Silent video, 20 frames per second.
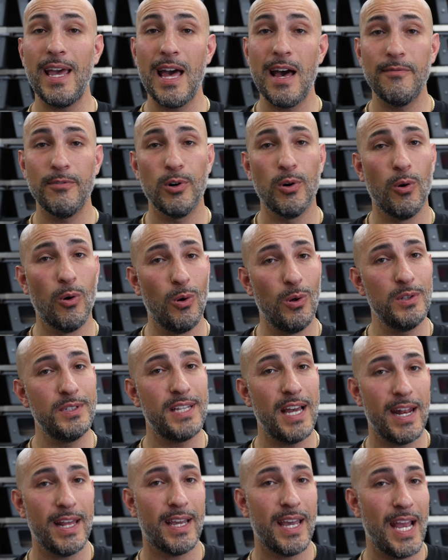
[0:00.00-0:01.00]
have a whole
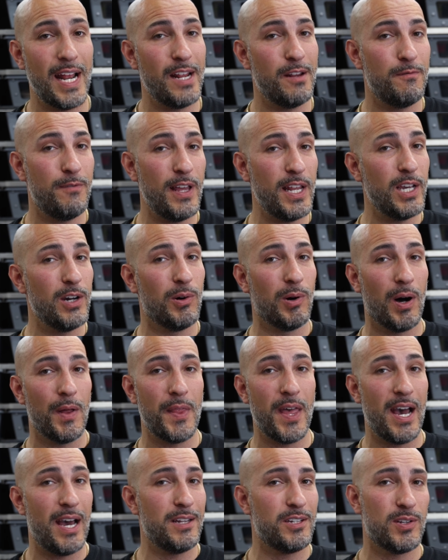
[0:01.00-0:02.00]
dedicated video on
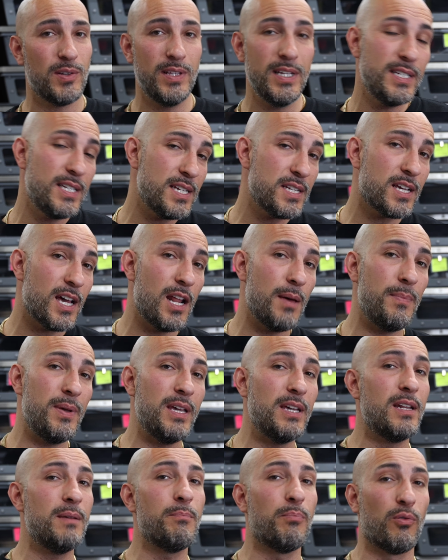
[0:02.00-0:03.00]
that, so this is going to
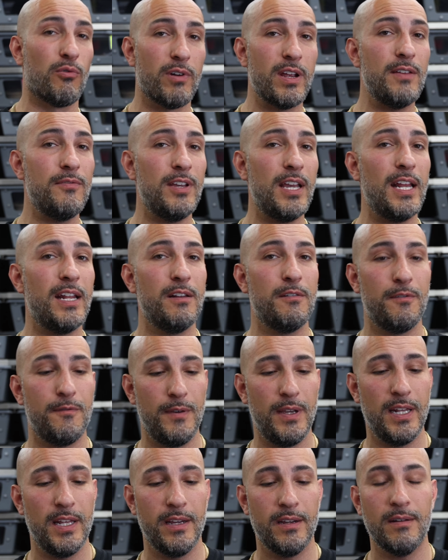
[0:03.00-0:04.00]
be an abbreviated
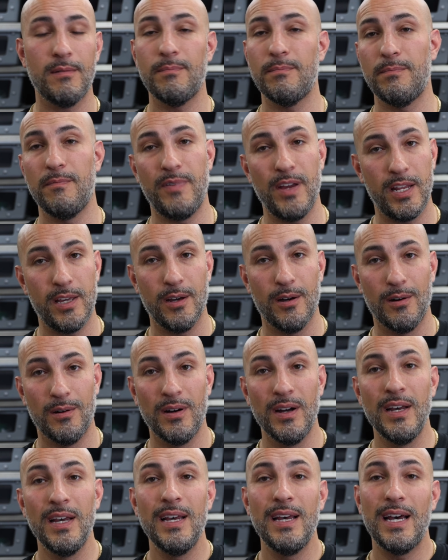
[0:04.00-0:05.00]
feeding video.
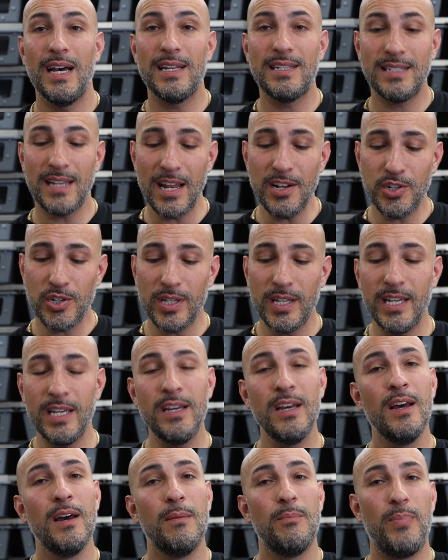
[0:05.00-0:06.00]

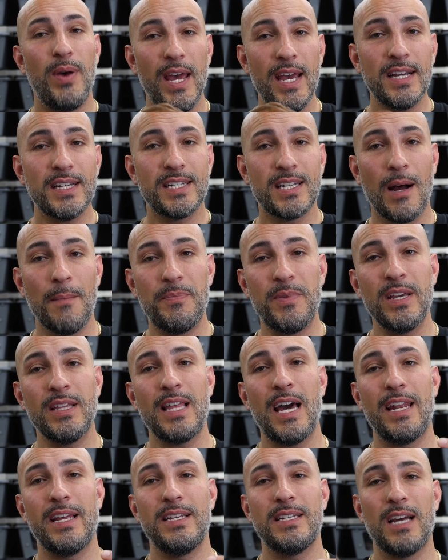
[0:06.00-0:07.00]
Essentially, pick something
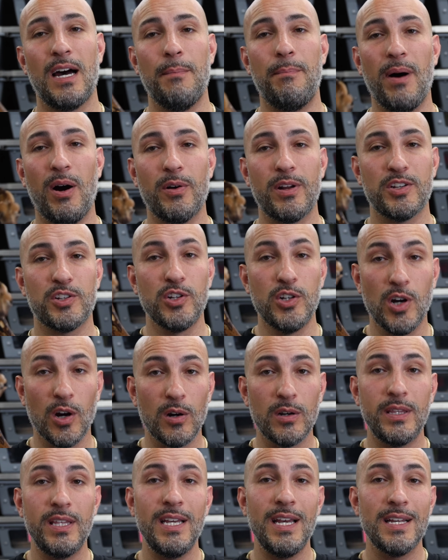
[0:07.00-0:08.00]
that is about as
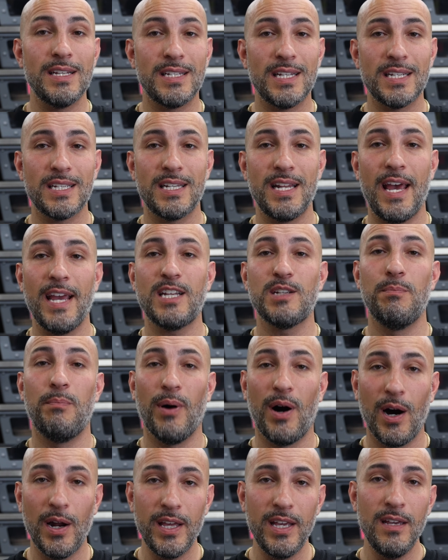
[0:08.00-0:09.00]
girthy as the snake's
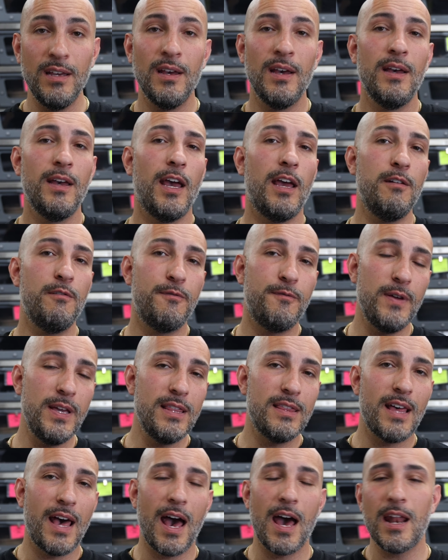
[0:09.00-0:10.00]
body and
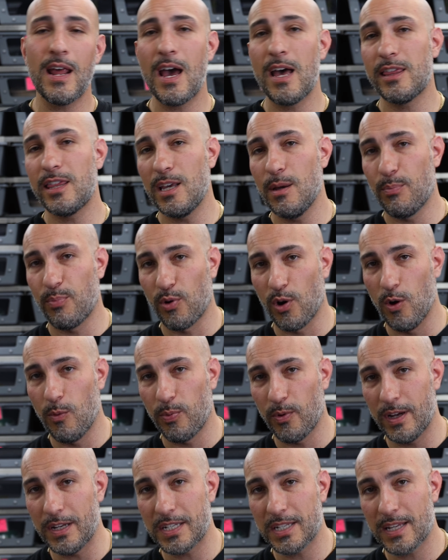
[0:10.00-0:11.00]
feed that at the appropriate